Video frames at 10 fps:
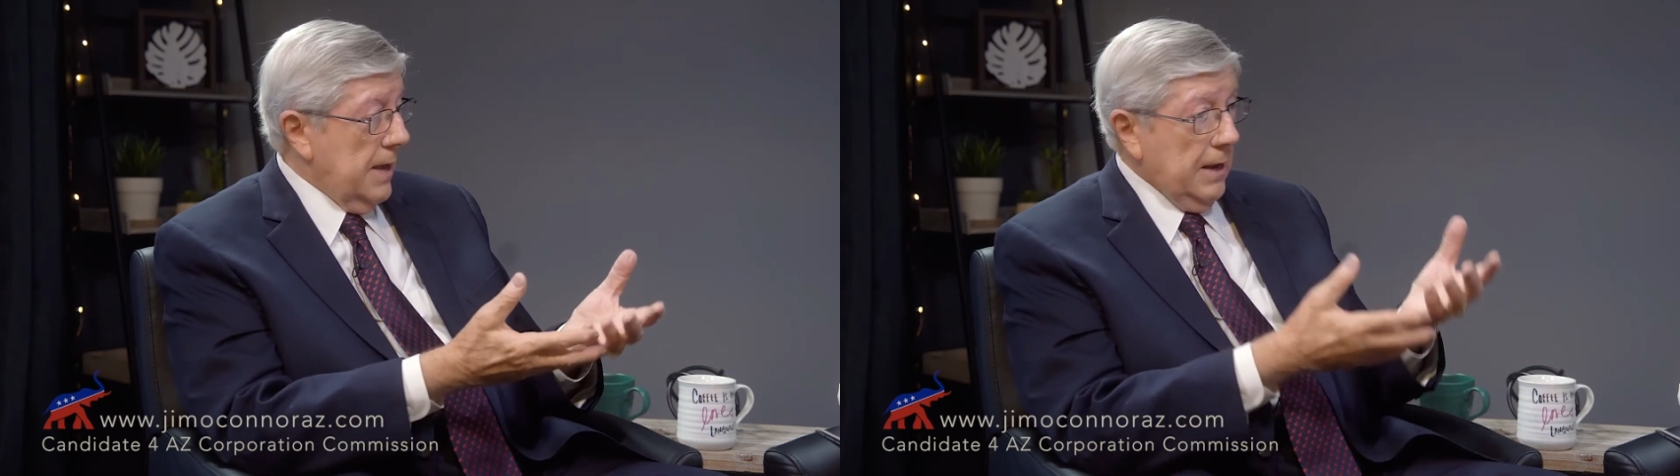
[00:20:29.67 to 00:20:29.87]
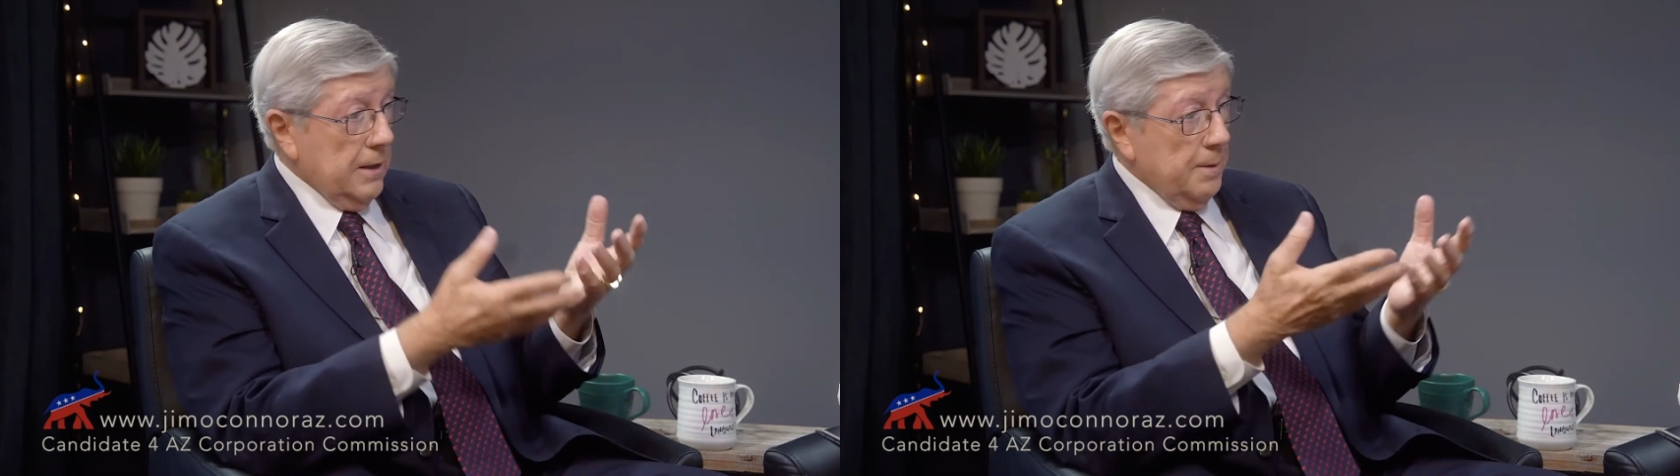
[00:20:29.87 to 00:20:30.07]

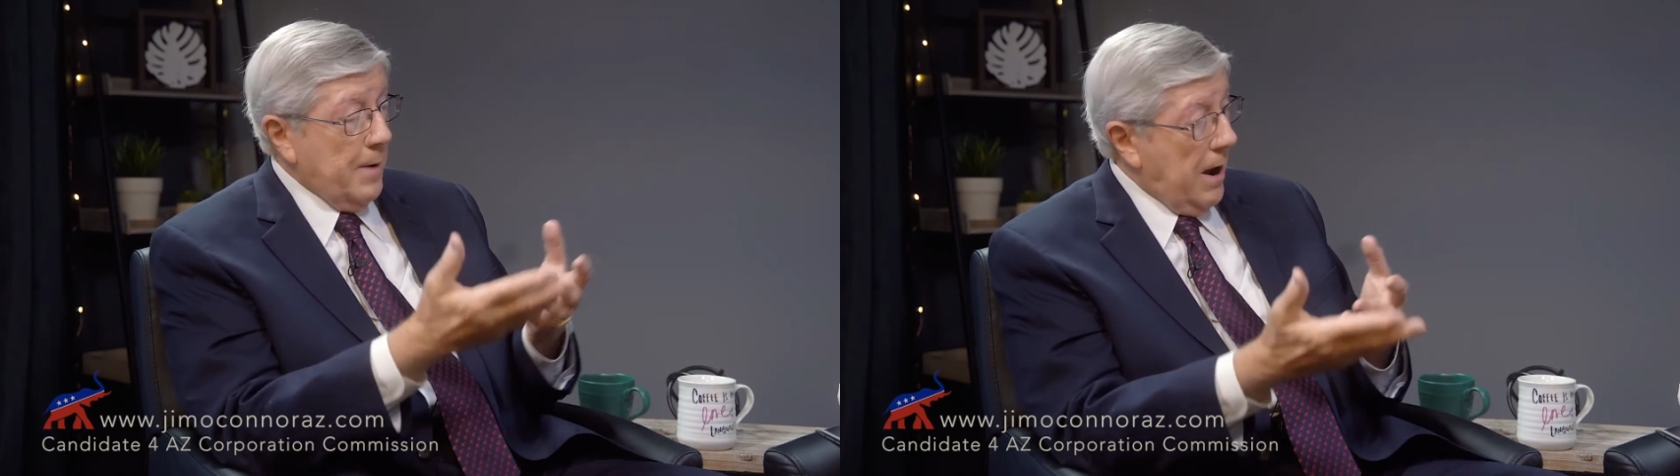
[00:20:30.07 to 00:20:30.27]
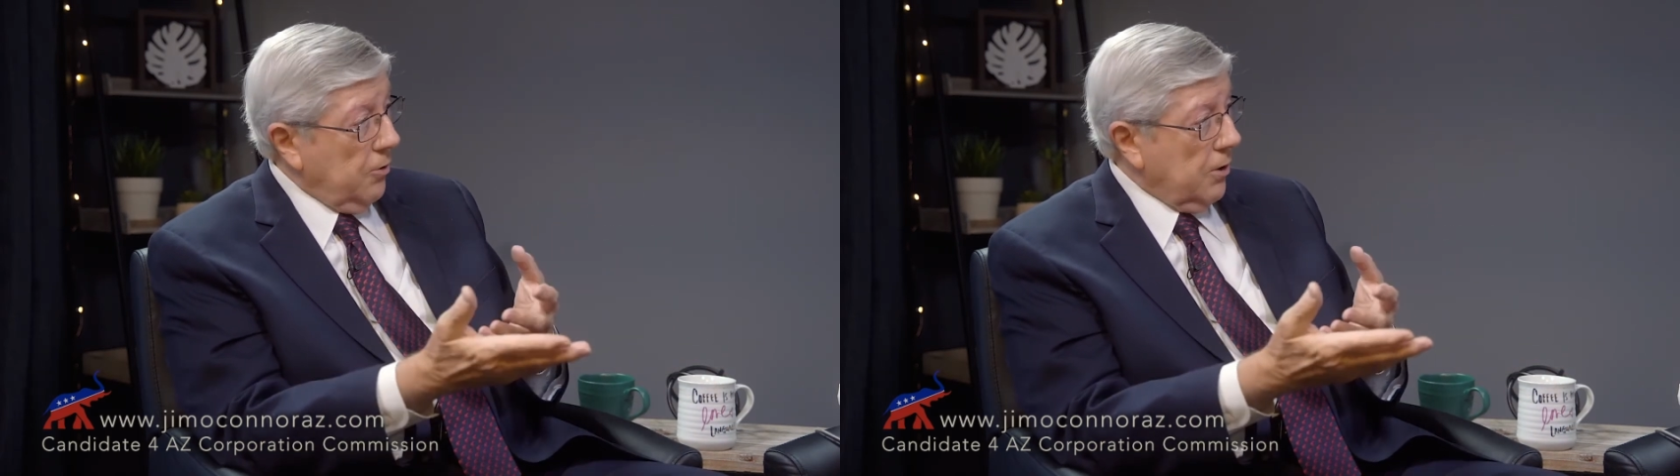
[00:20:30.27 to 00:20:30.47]
in the
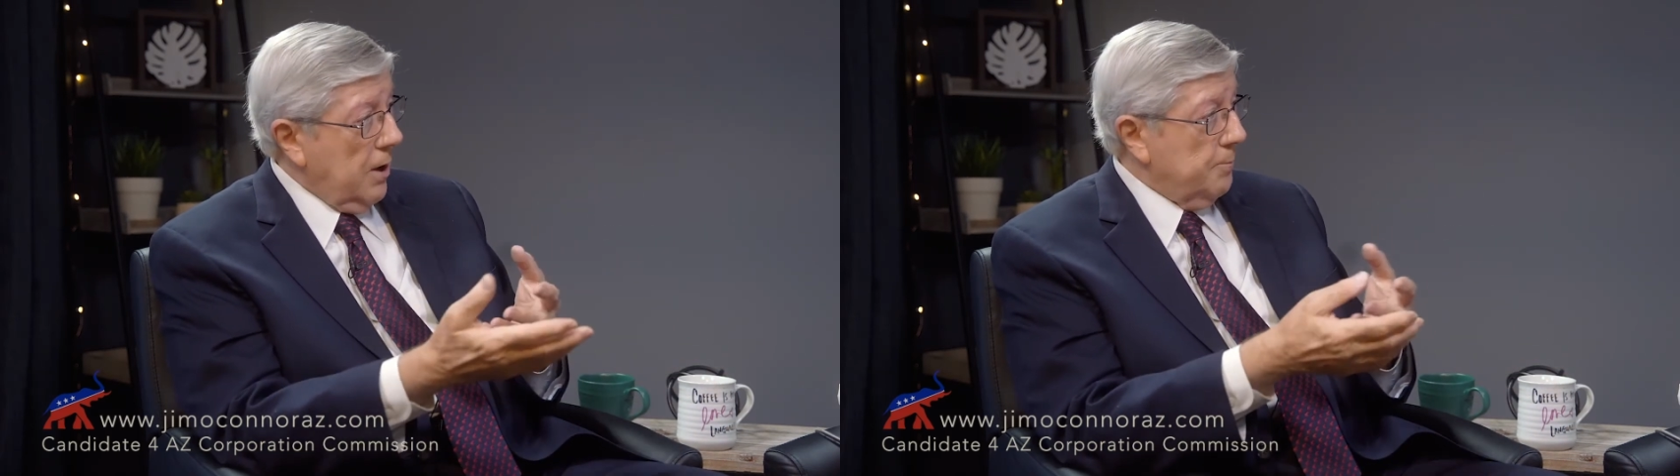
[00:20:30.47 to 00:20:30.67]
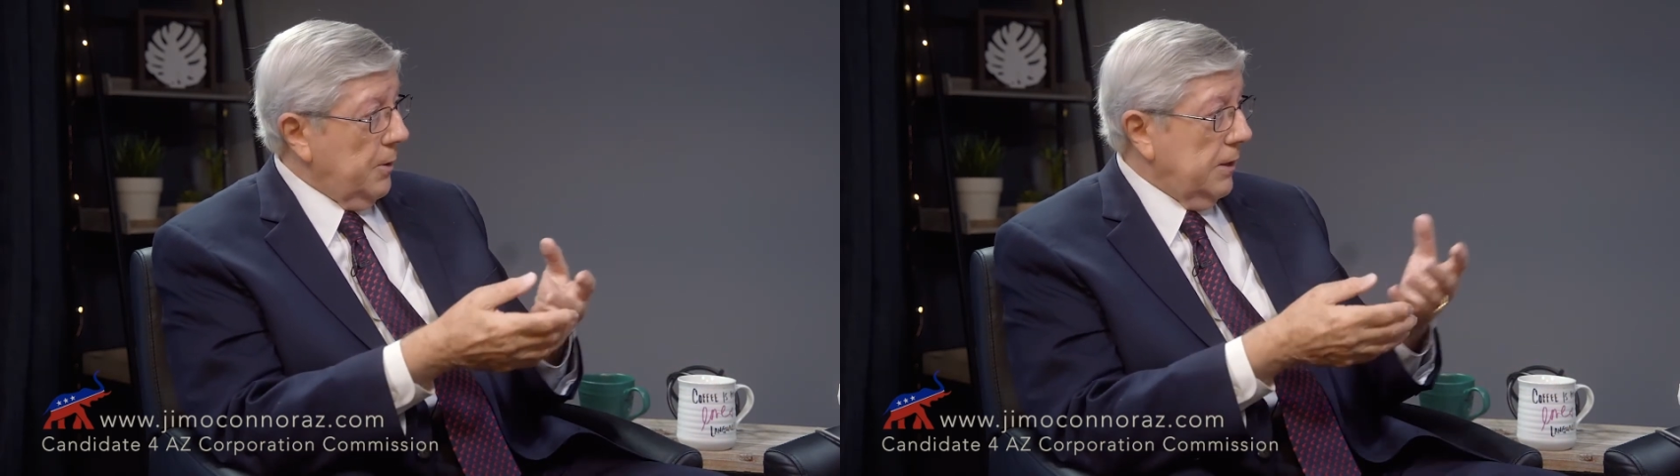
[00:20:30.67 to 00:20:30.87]
power
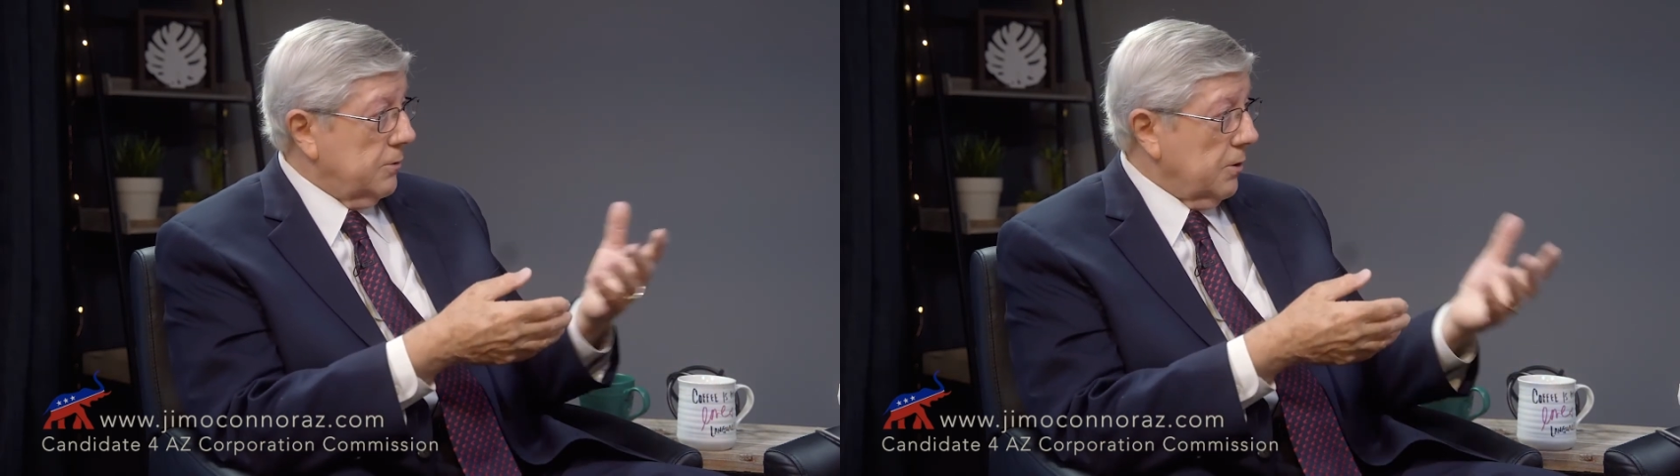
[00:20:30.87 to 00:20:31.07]
companies